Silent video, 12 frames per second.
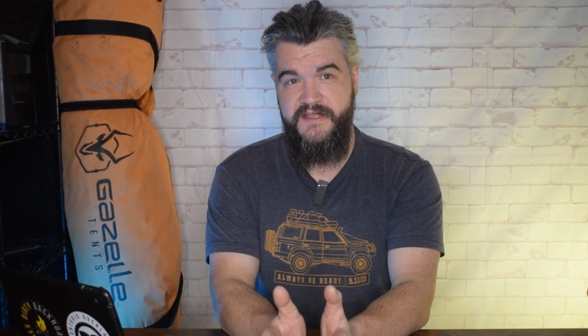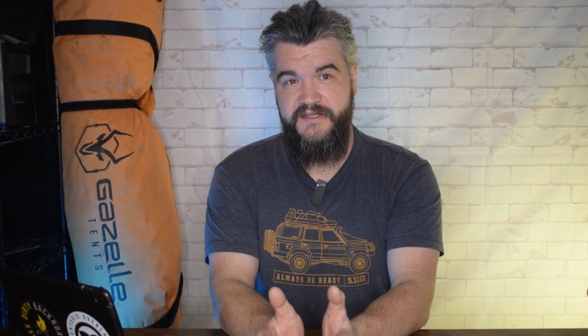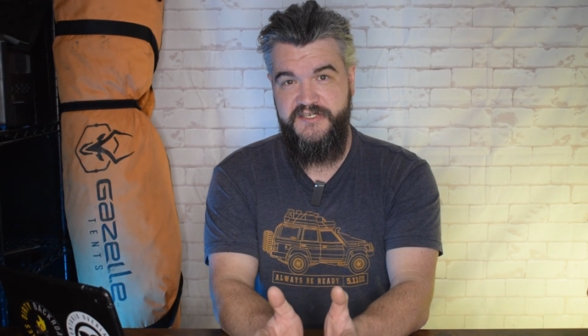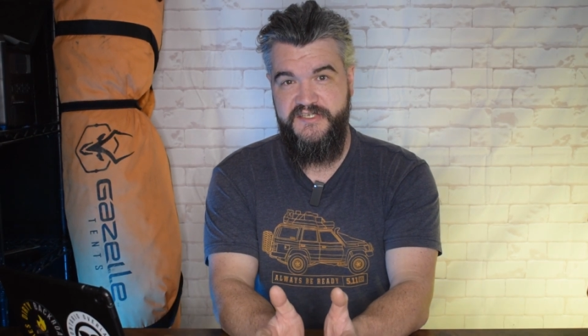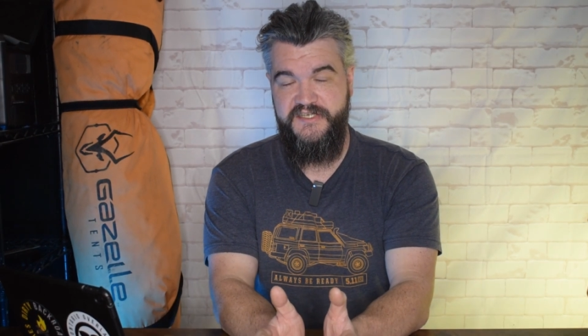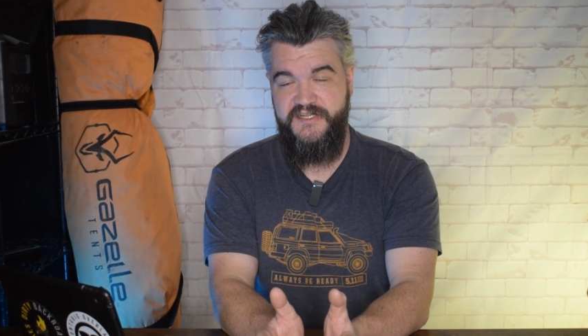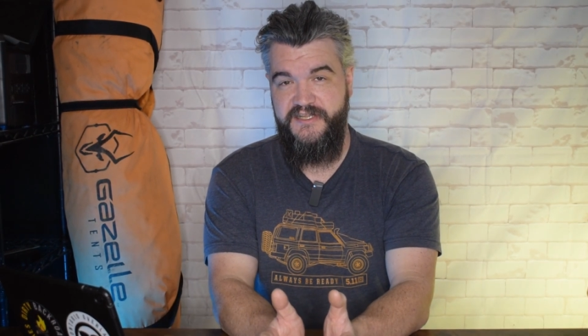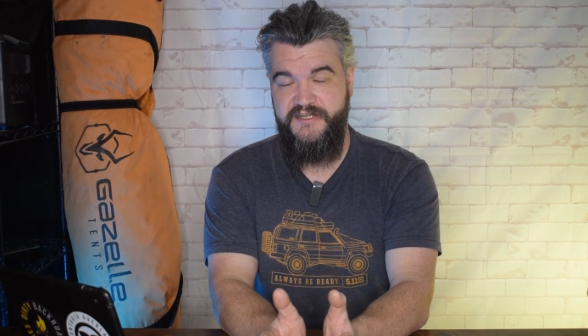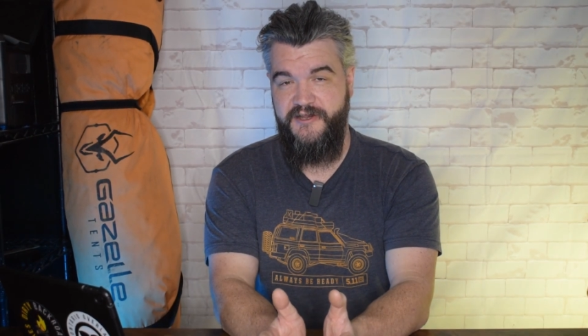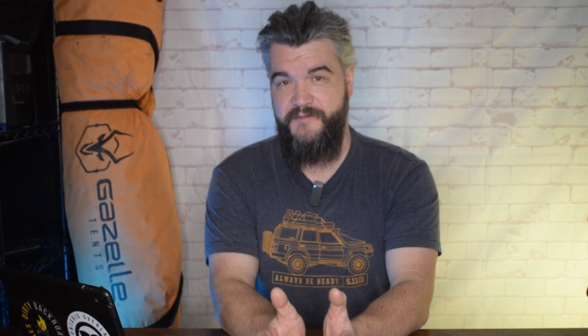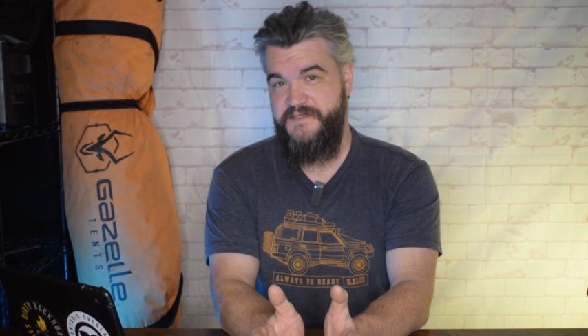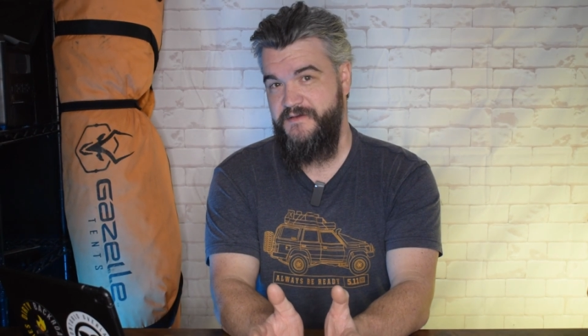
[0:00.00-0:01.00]
just to
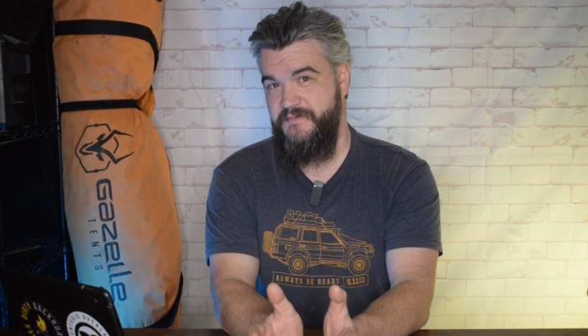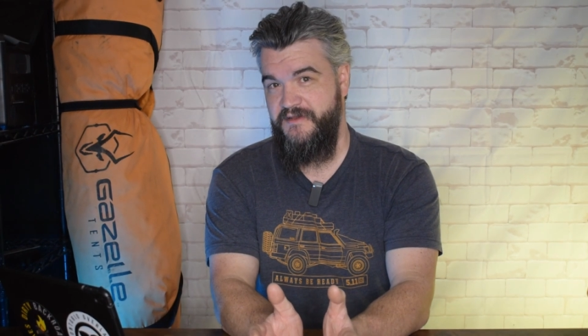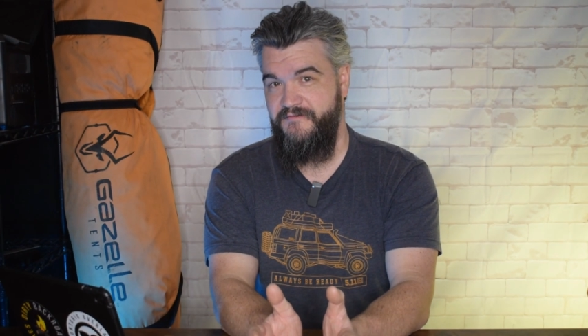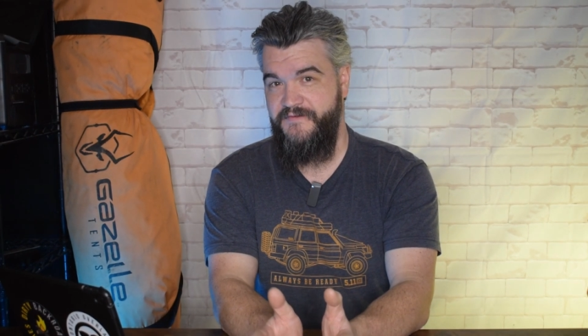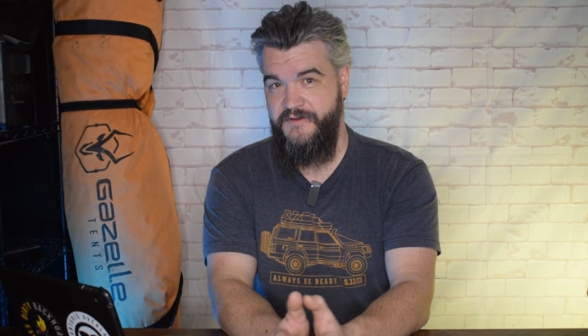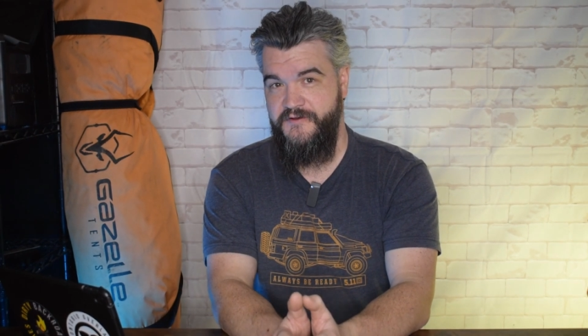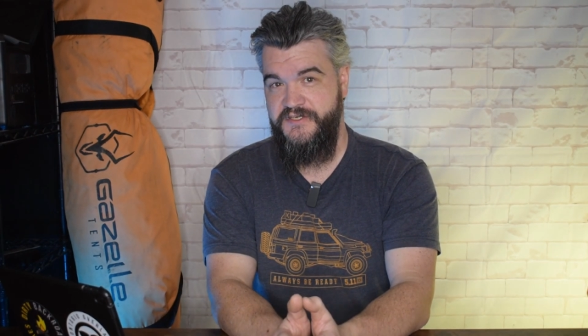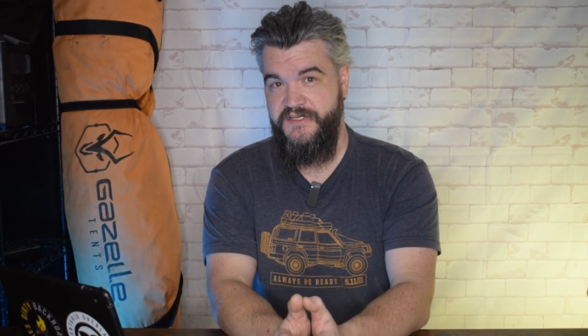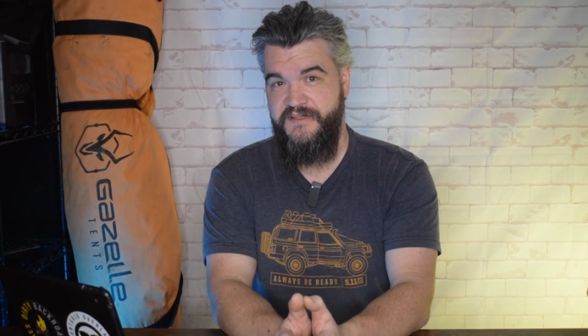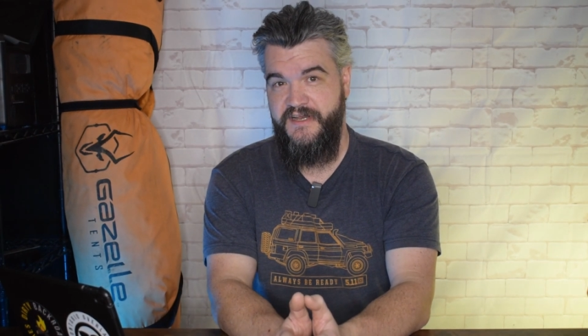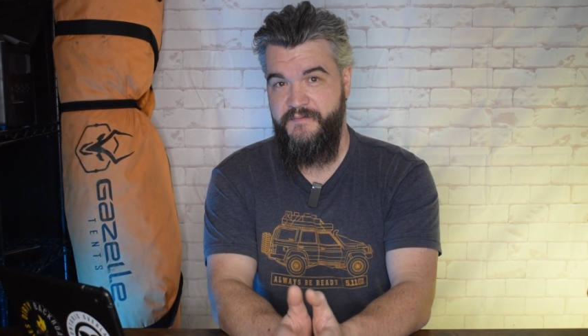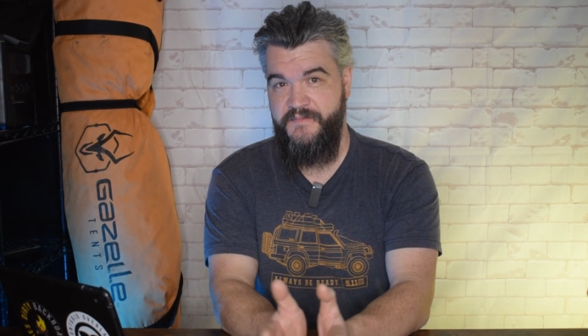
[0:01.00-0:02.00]
clear up some
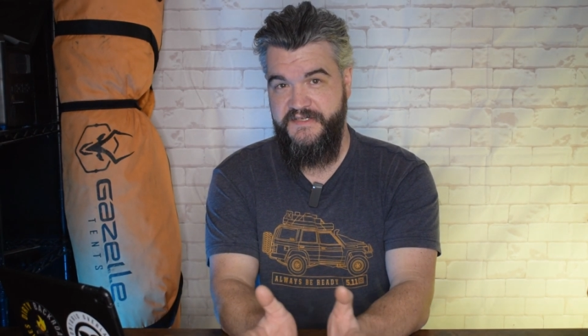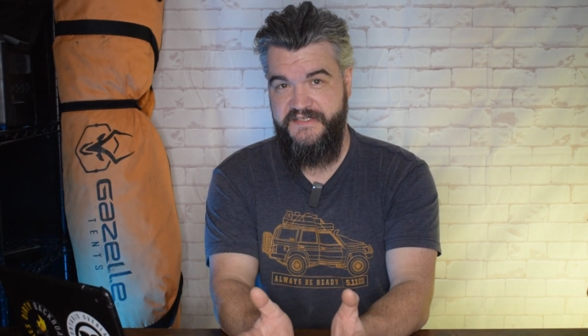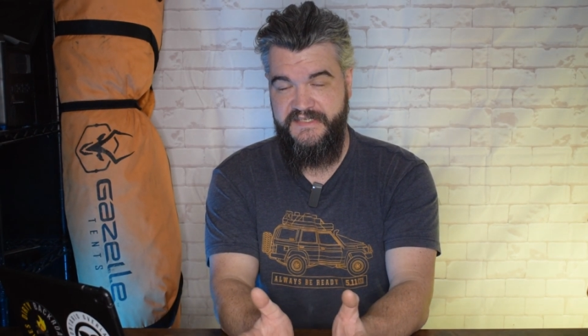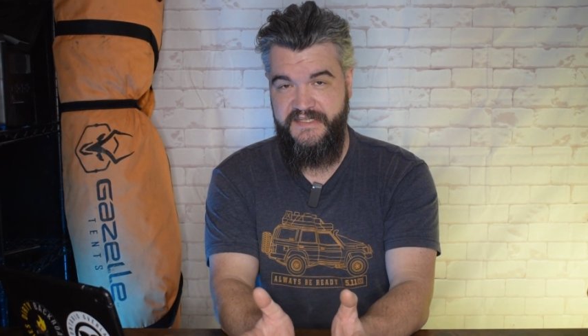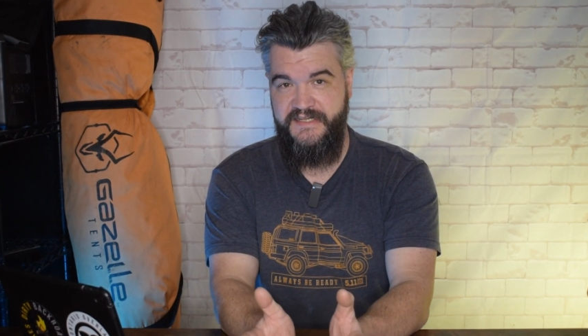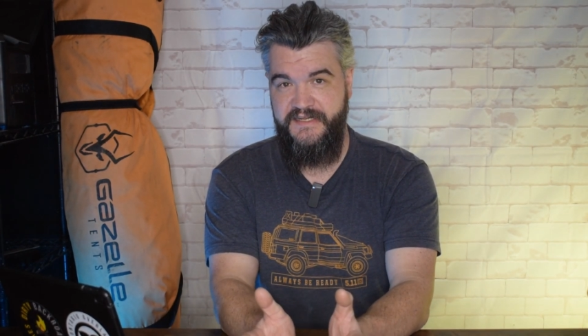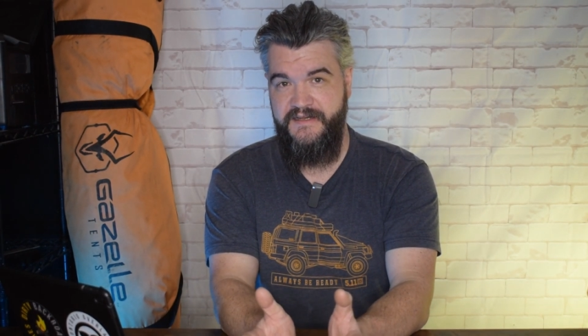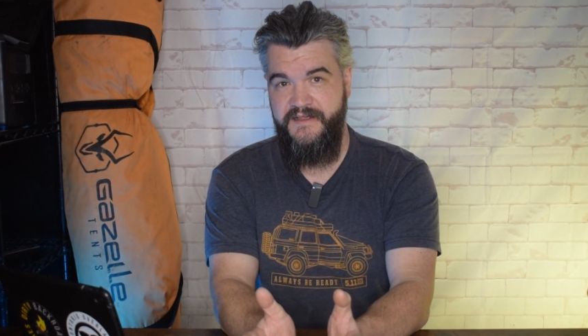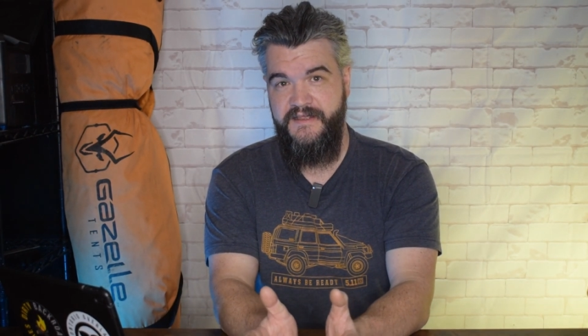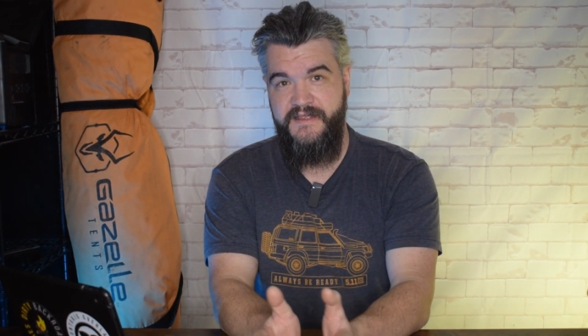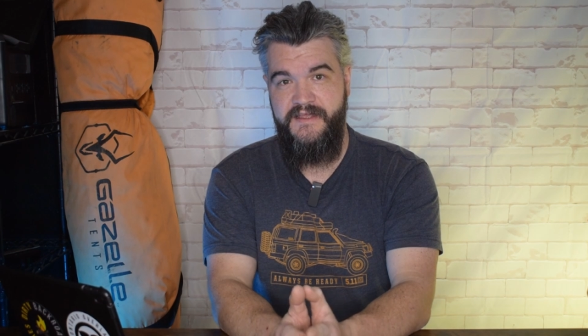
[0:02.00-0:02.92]
confusion that I've been seeing.